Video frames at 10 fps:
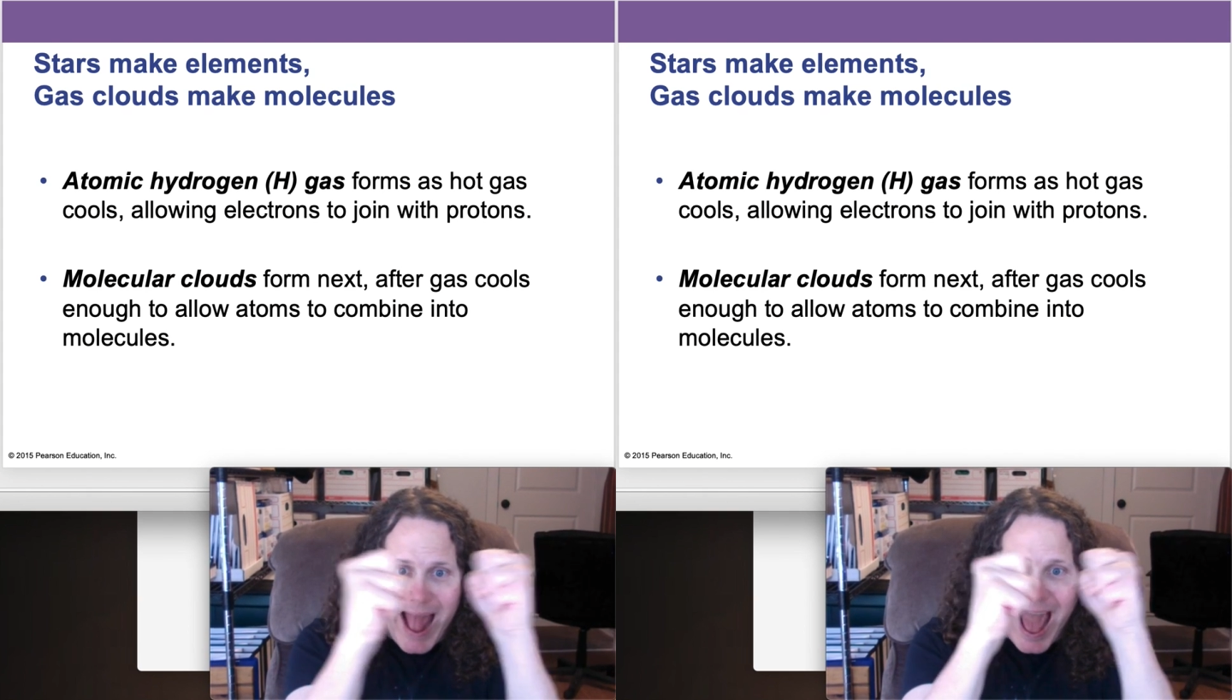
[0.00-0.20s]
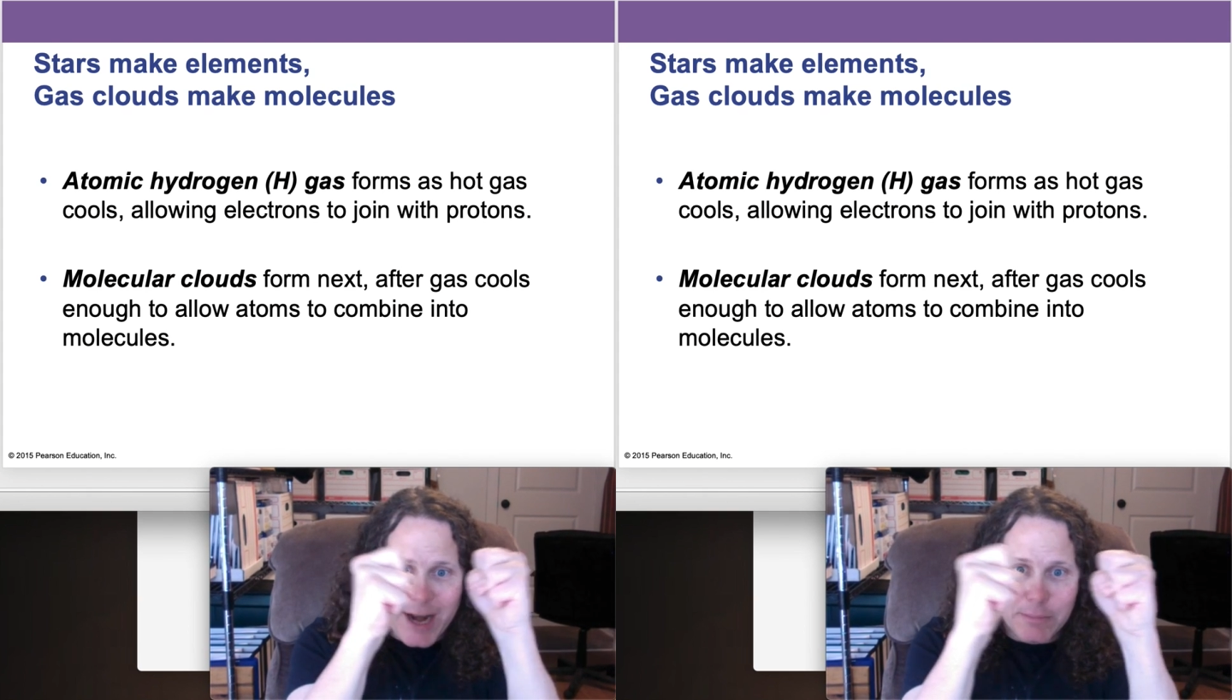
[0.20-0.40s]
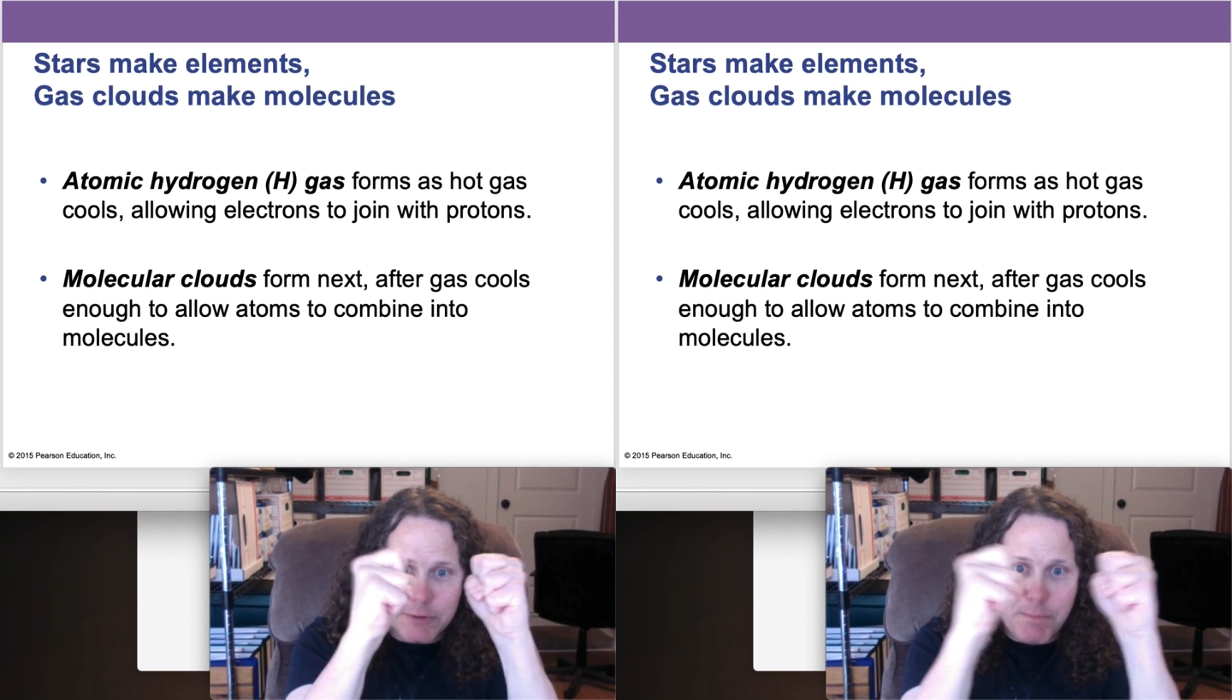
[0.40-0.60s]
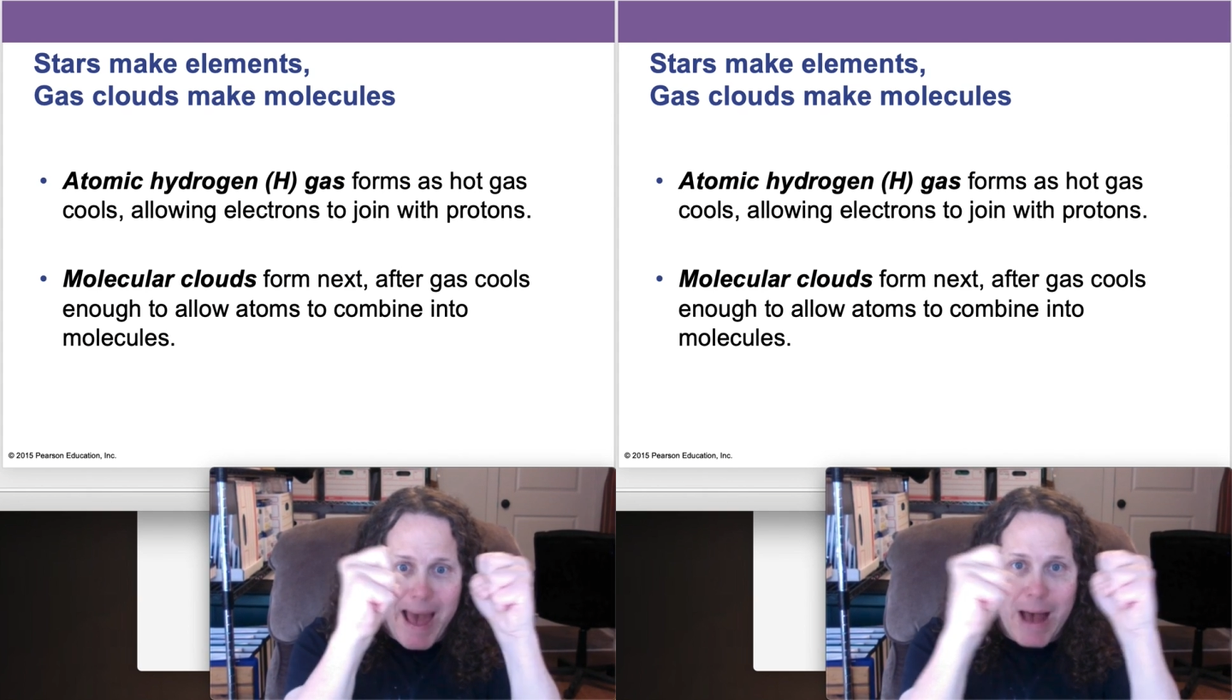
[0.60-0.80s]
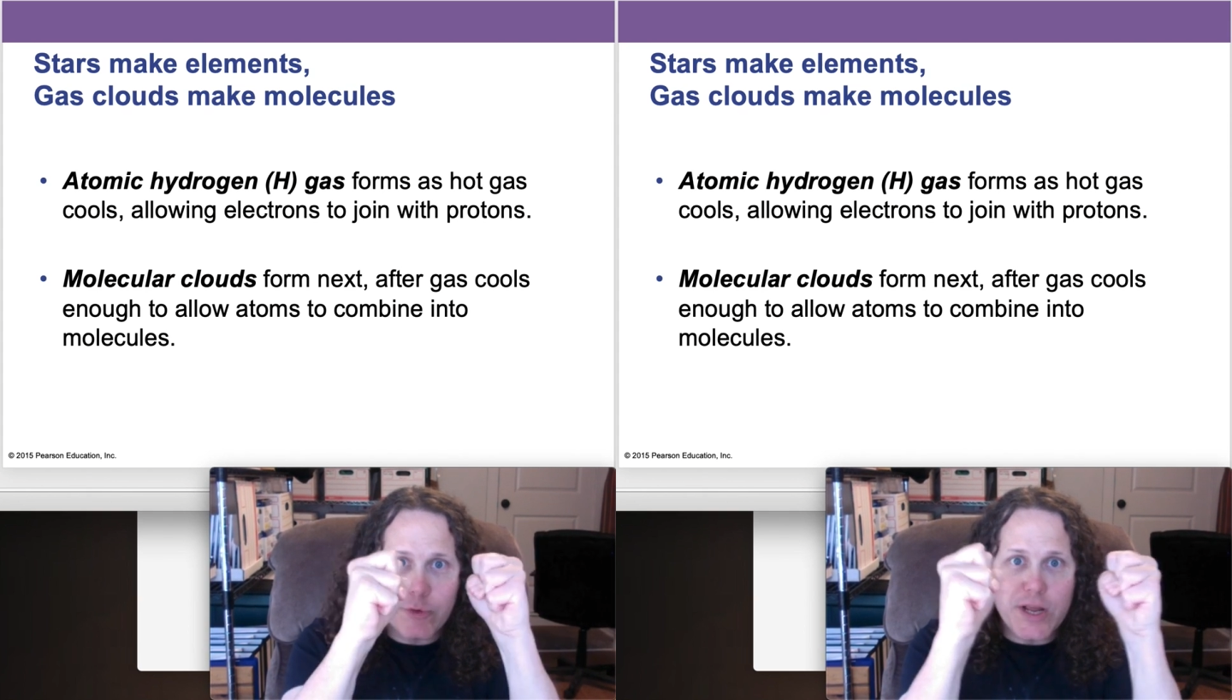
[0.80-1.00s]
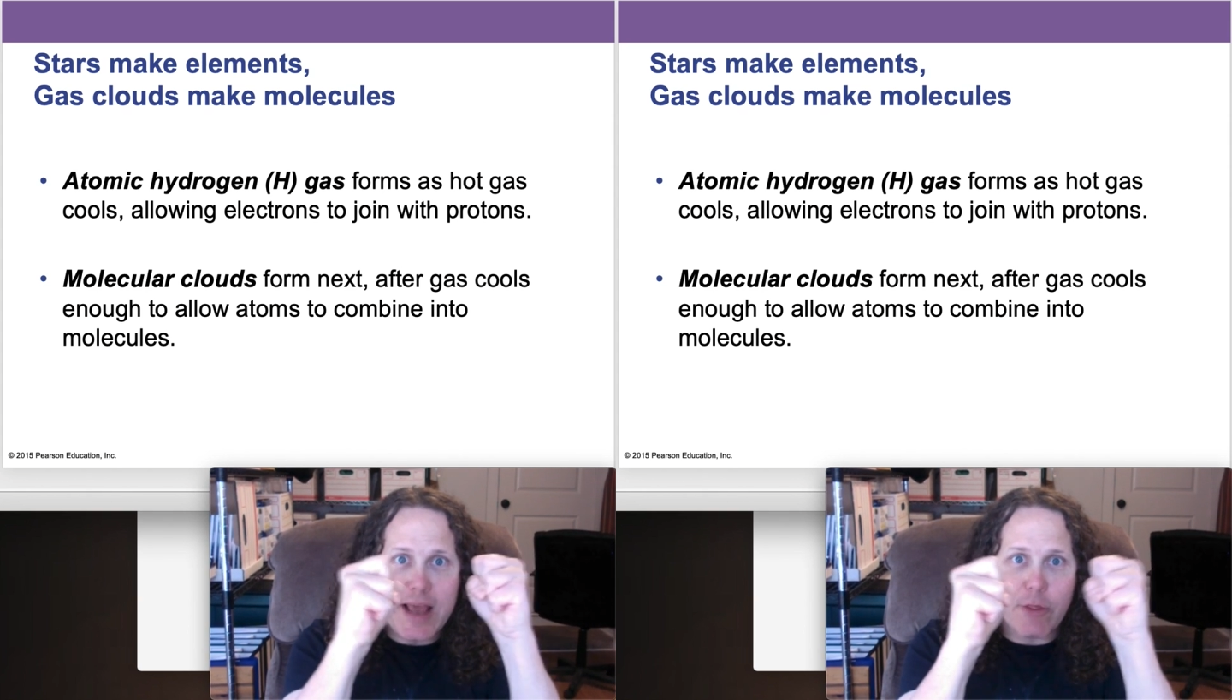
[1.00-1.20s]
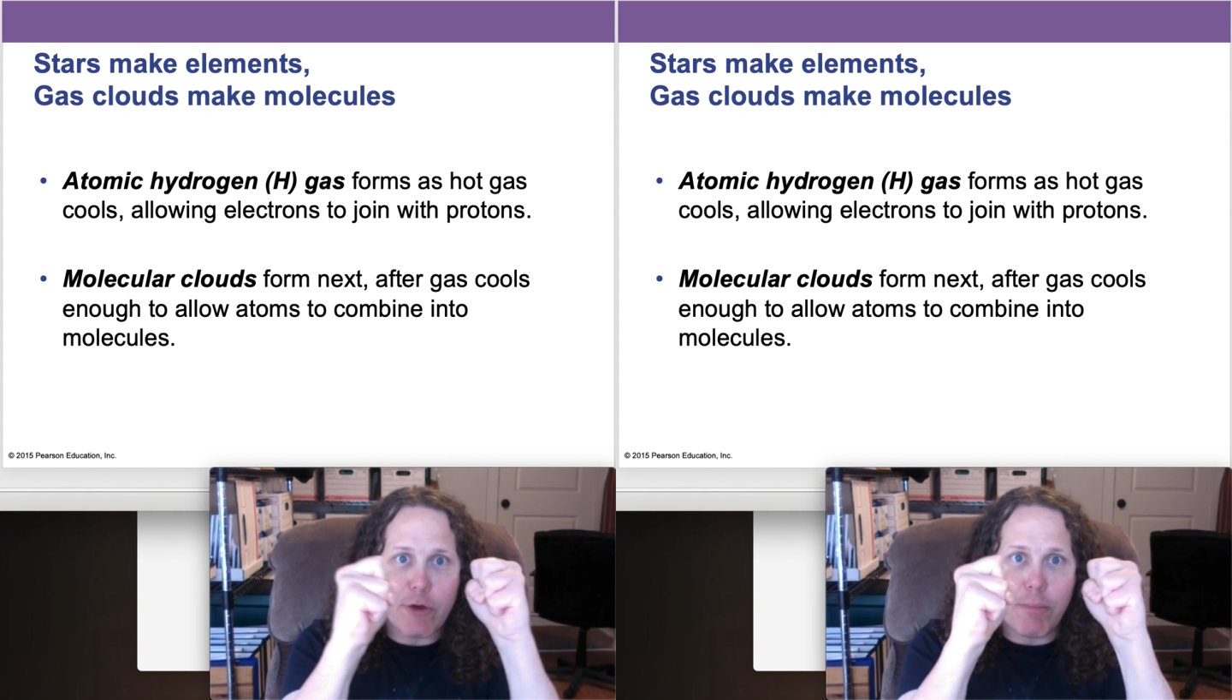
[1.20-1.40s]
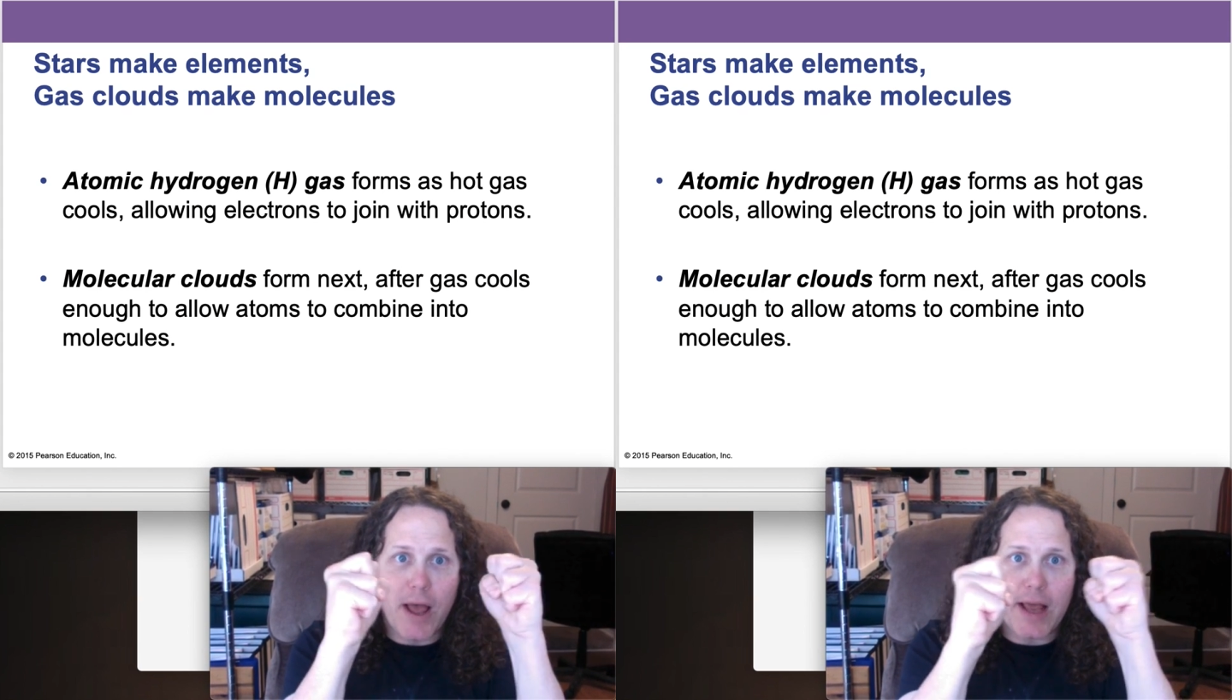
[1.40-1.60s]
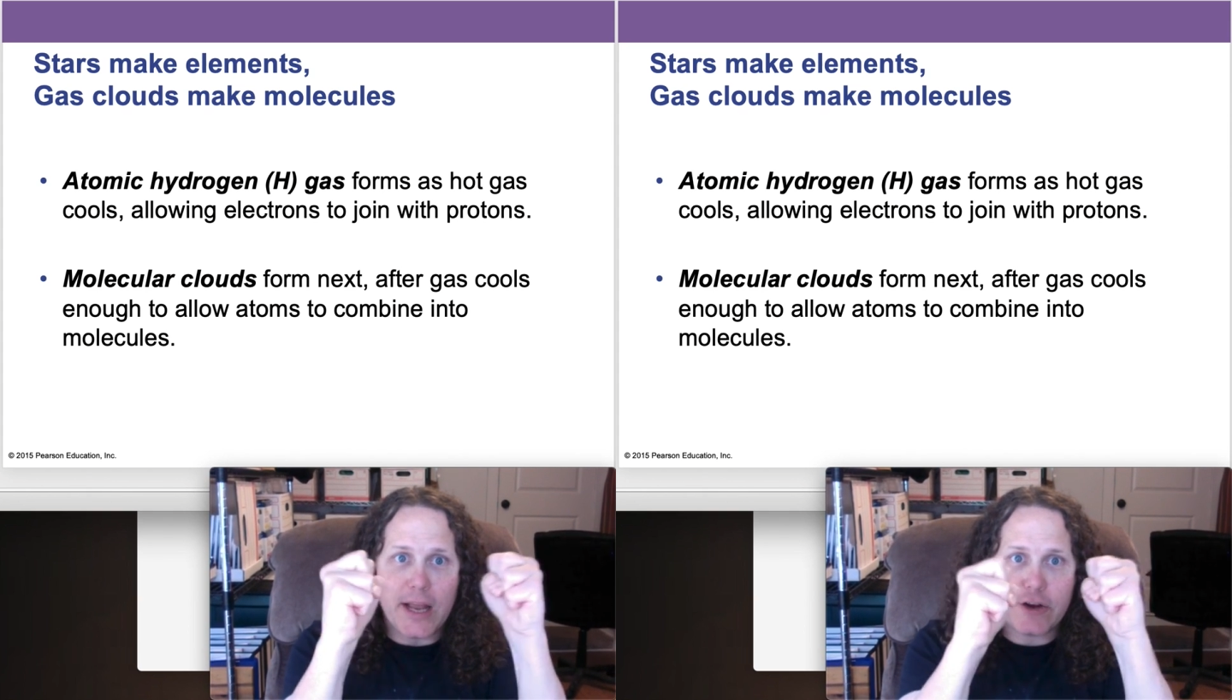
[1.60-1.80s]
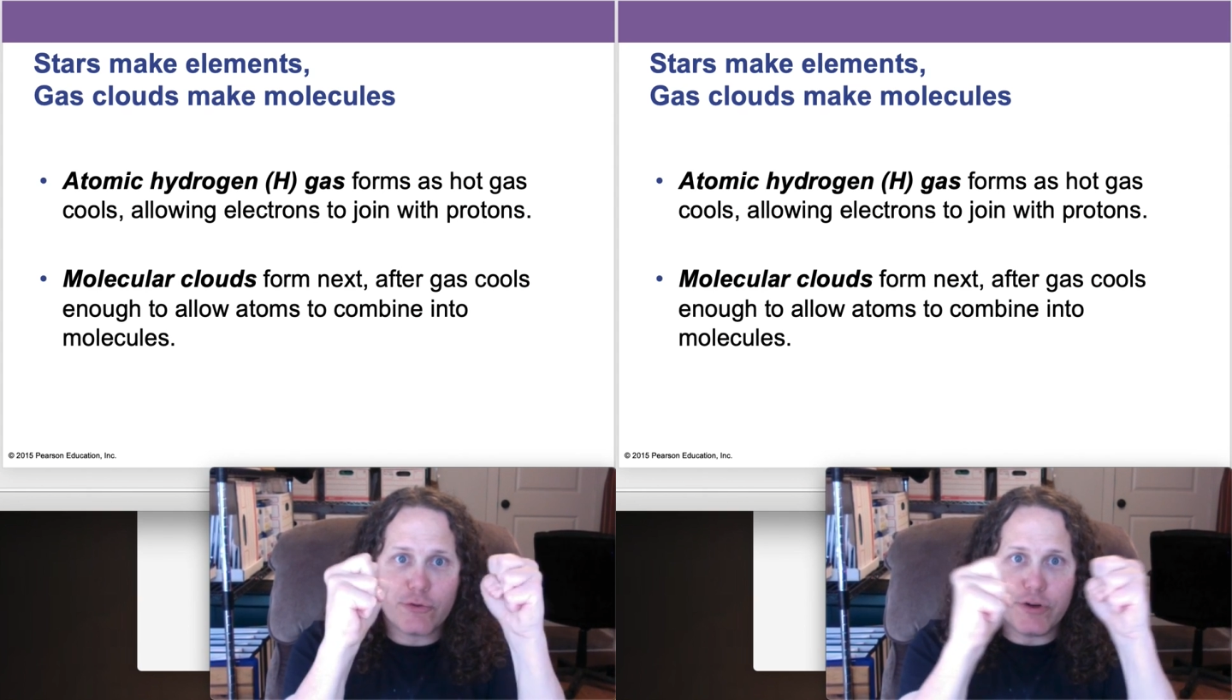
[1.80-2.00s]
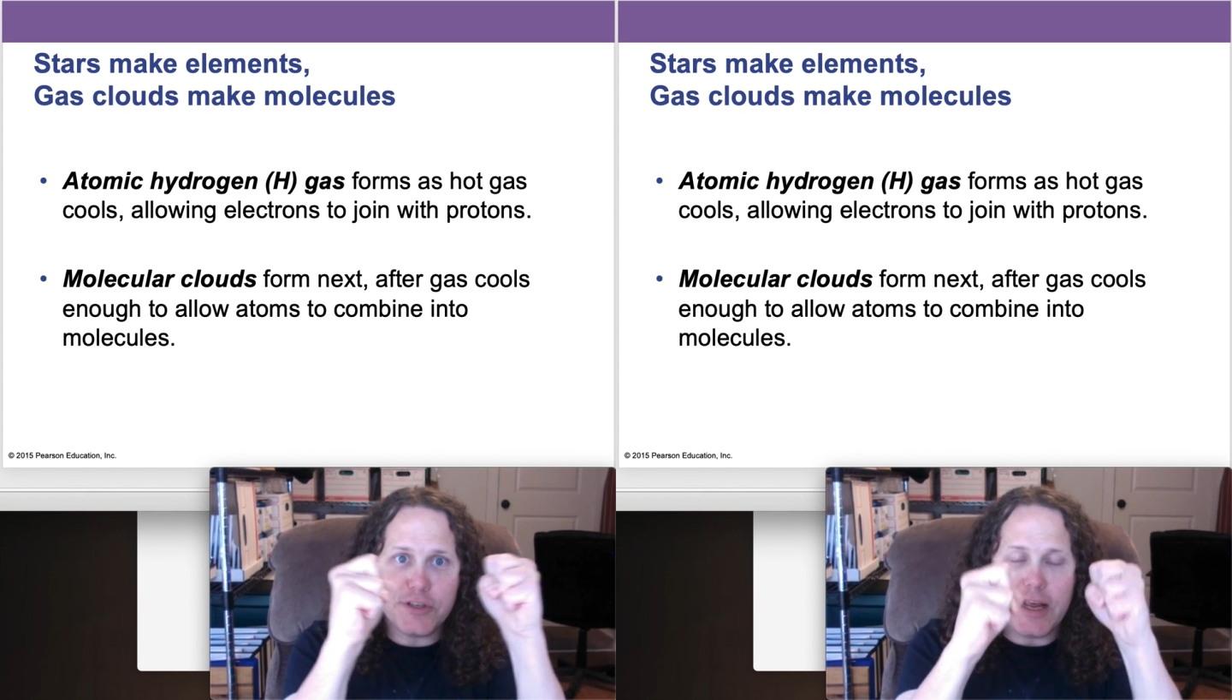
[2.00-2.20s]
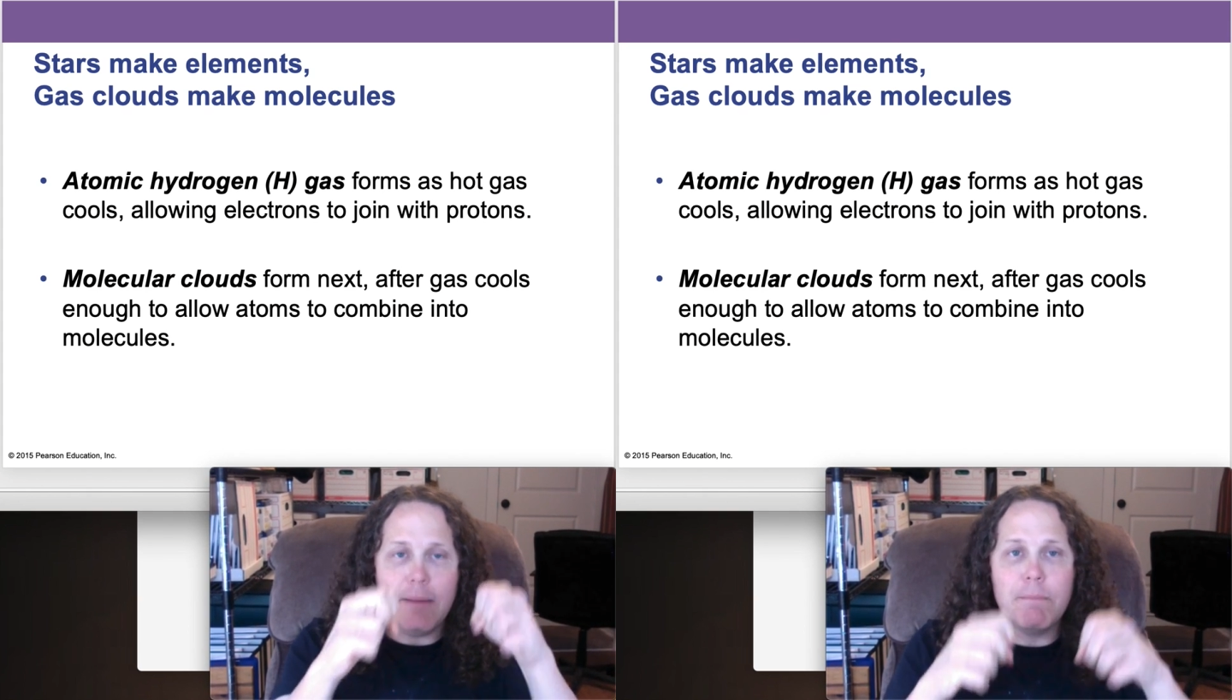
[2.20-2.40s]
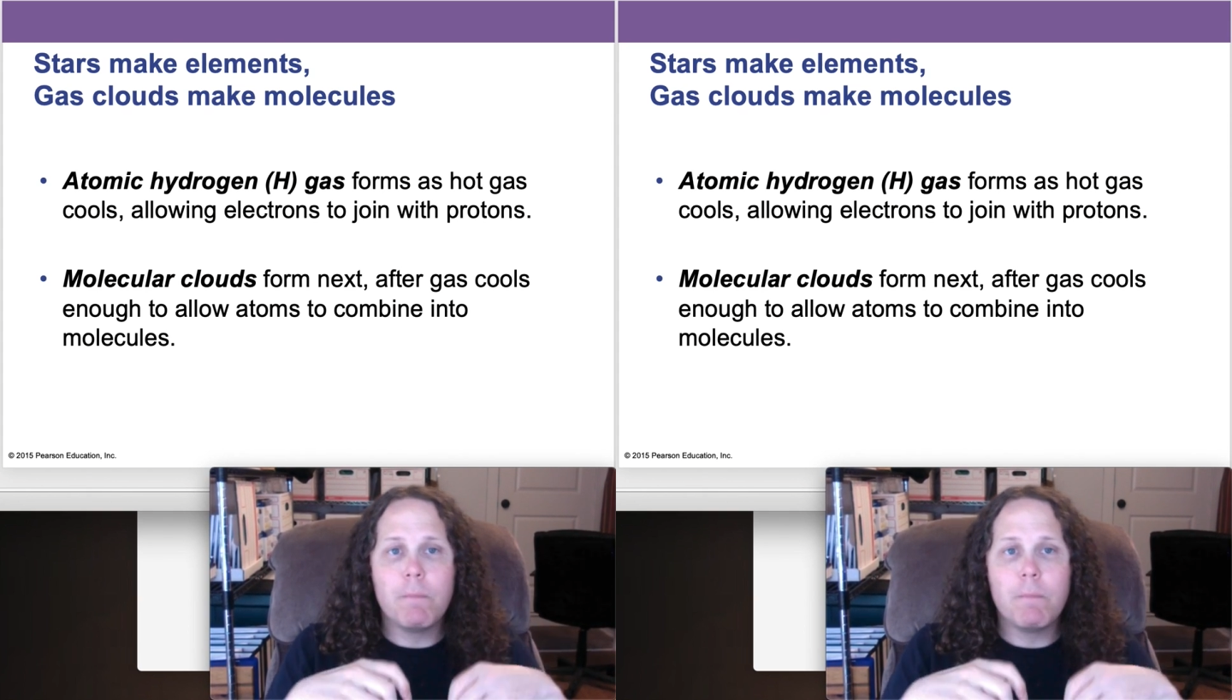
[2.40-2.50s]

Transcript: atoms bound together by electricity.